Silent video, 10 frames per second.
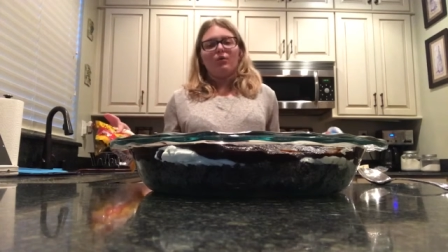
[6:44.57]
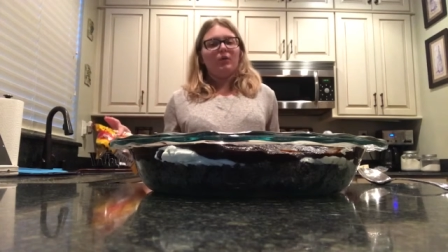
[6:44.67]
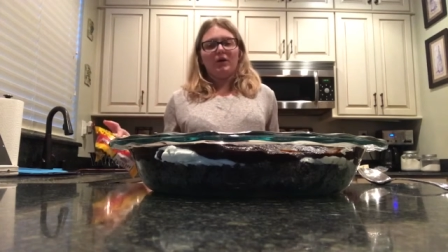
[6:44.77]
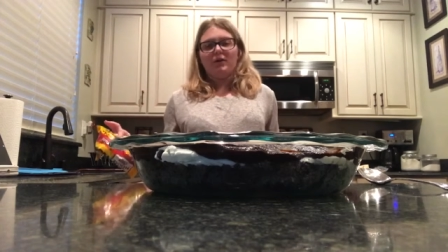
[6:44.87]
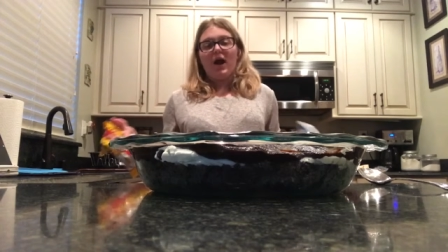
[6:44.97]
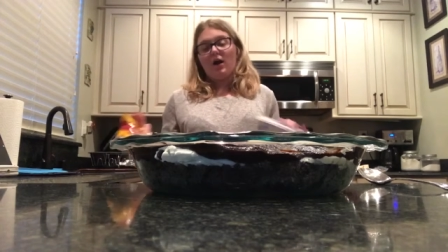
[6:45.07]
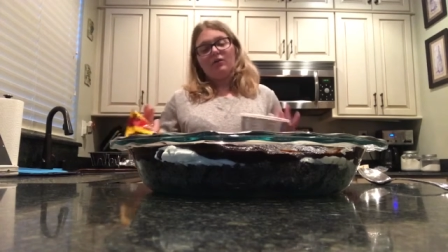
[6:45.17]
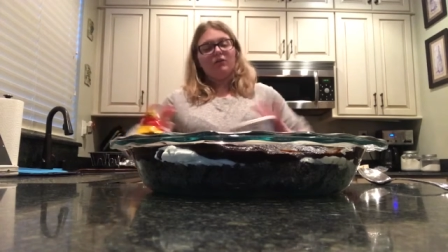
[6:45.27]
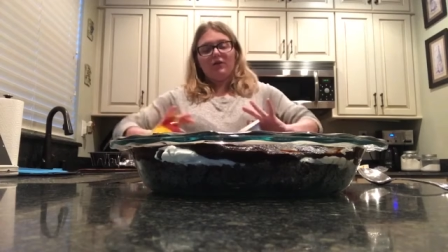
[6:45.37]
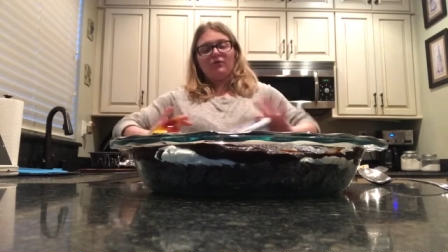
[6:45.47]
whatever,
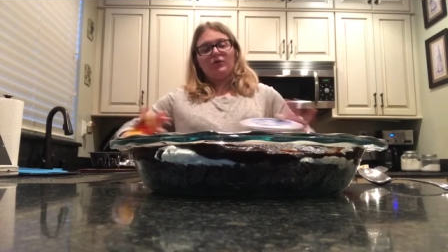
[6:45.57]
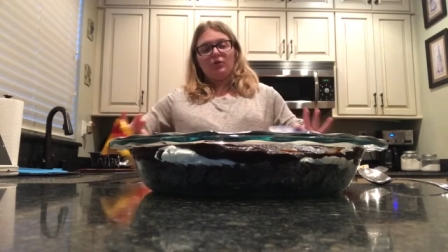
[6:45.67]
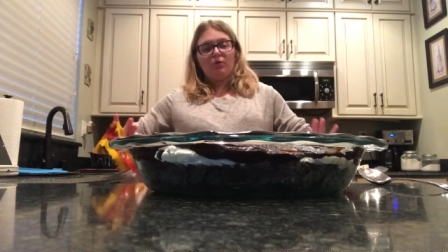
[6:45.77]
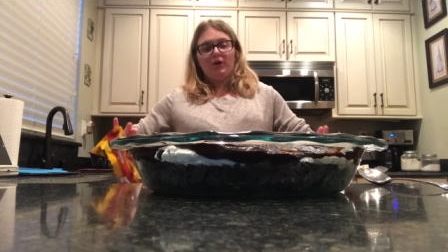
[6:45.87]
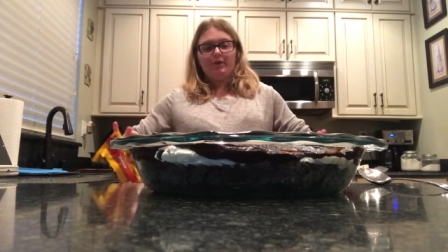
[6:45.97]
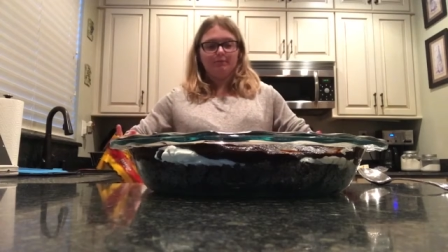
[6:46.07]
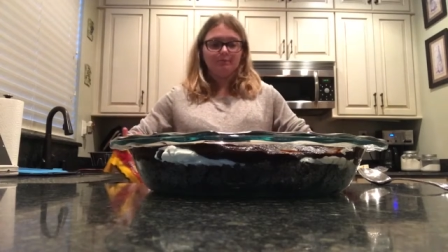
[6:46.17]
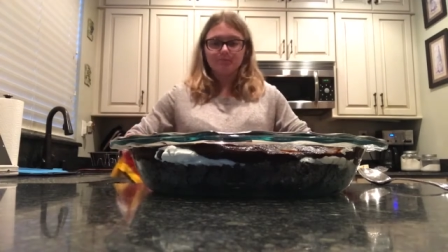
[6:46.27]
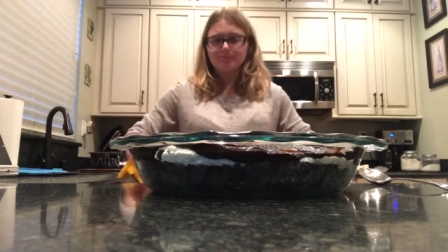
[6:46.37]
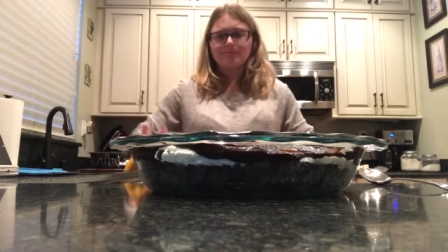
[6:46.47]
however you want,
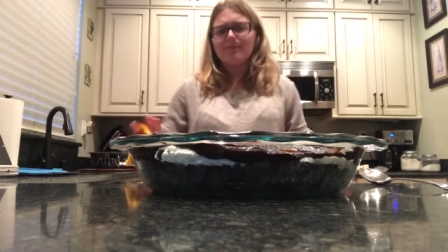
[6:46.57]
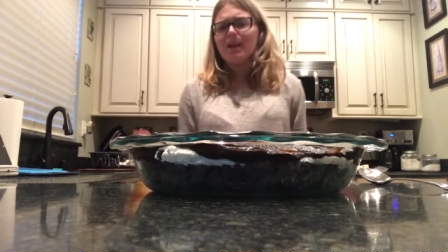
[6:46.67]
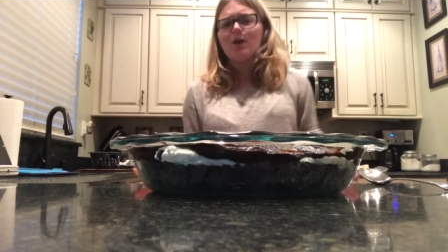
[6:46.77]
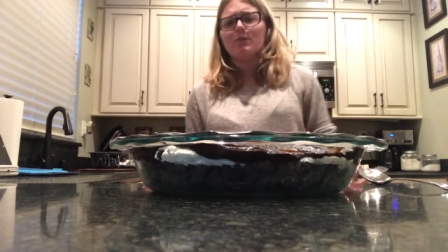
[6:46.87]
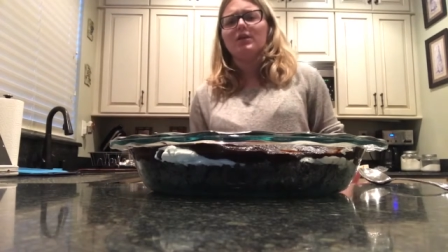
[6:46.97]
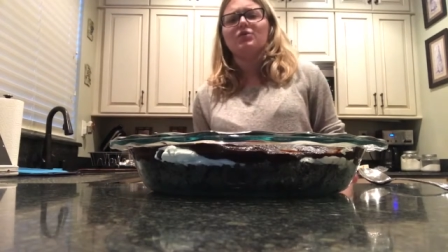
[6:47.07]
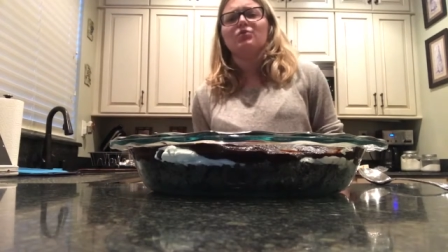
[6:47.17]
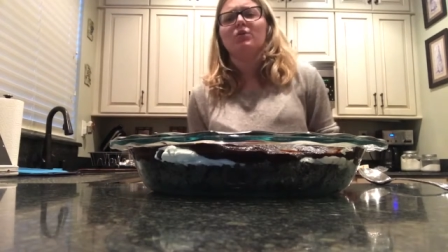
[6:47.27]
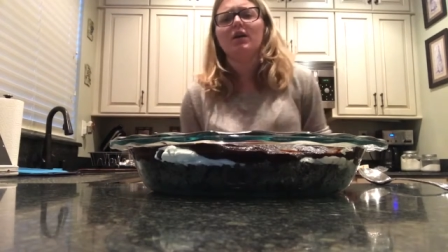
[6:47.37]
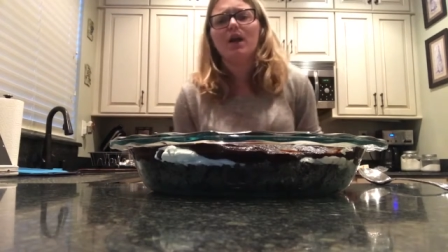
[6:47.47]
how many as
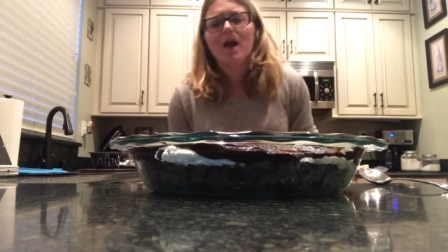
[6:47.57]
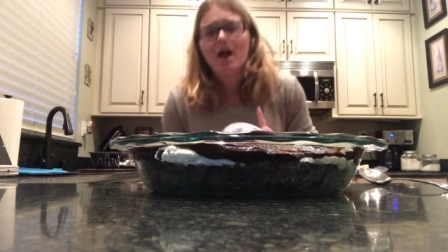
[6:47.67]
you want.